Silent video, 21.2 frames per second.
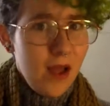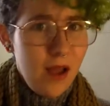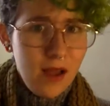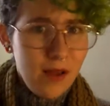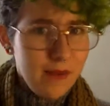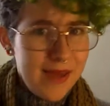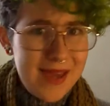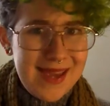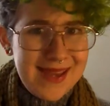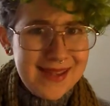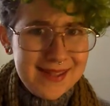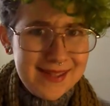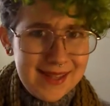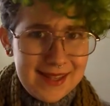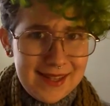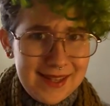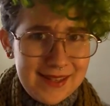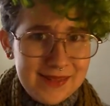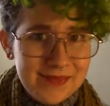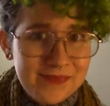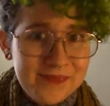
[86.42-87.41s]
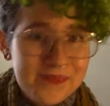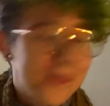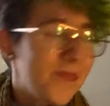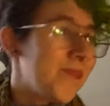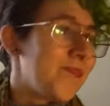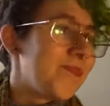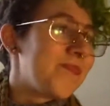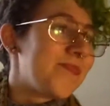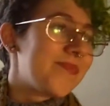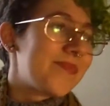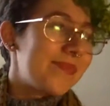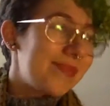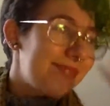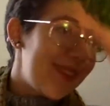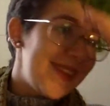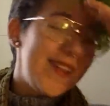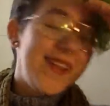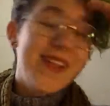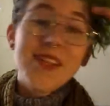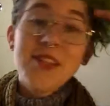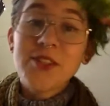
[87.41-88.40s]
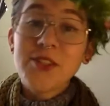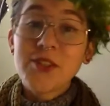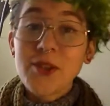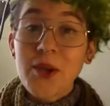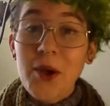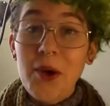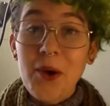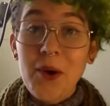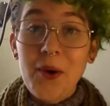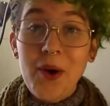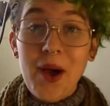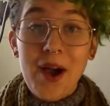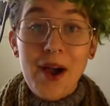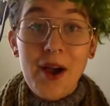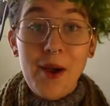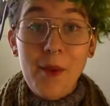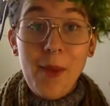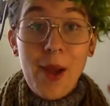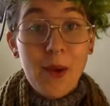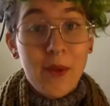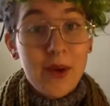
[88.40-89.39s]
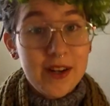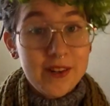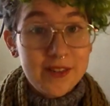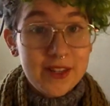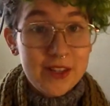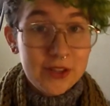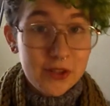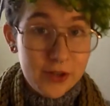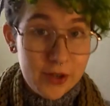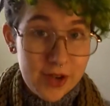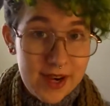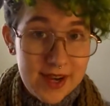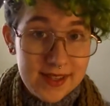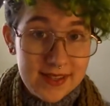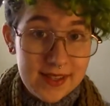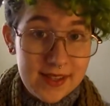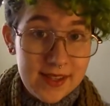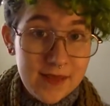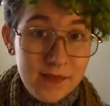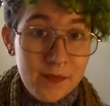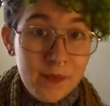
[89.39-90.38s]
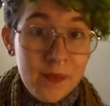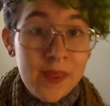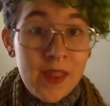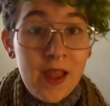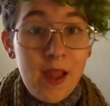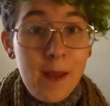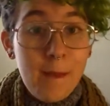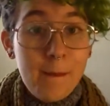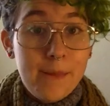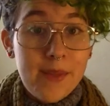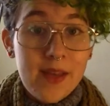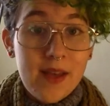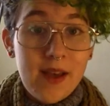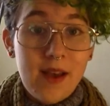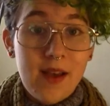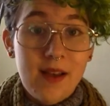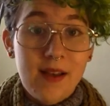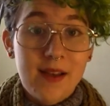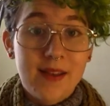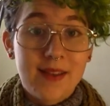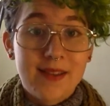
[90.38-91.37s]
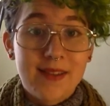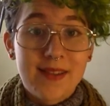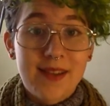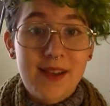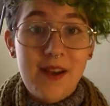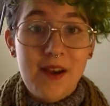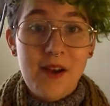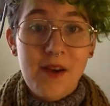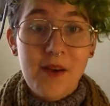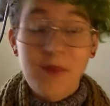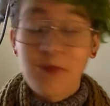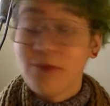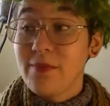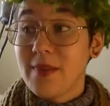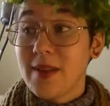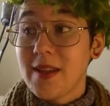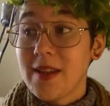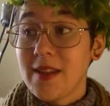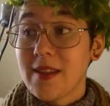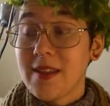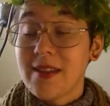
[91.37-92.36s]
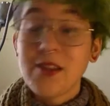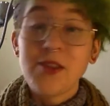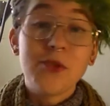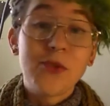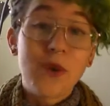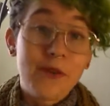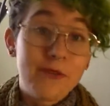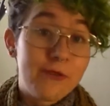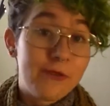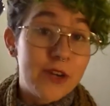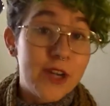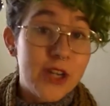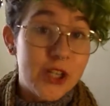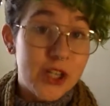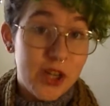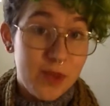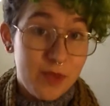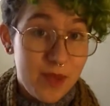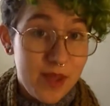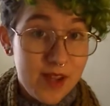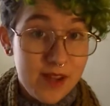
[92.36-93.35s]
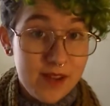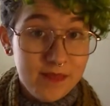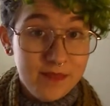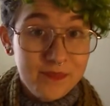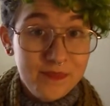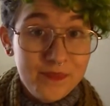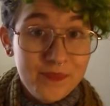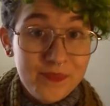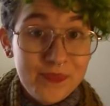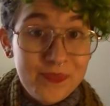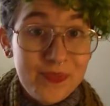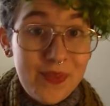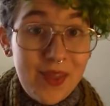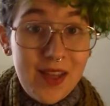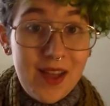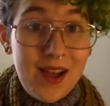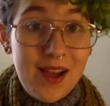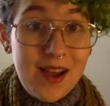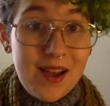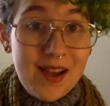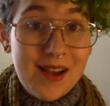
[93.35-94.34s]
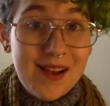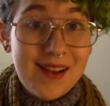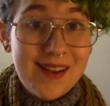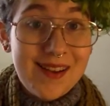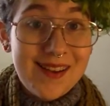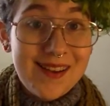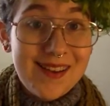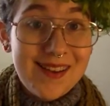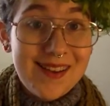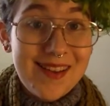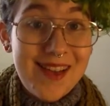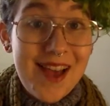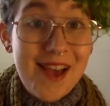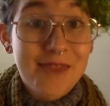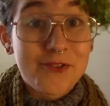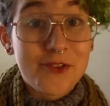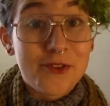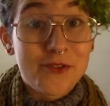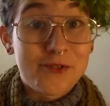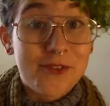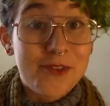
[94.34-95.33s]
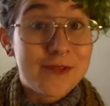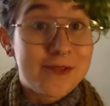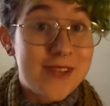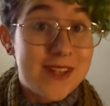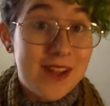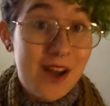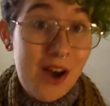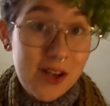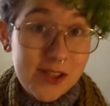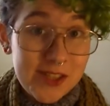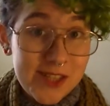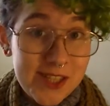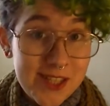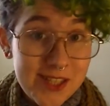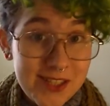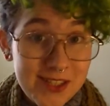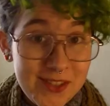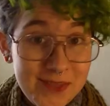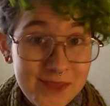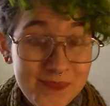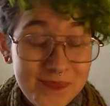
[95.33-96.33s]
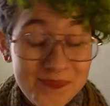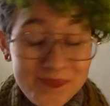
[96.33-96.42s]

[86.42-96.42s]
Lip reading: Amazing. So I went a little crazy because you have free shipping after $50.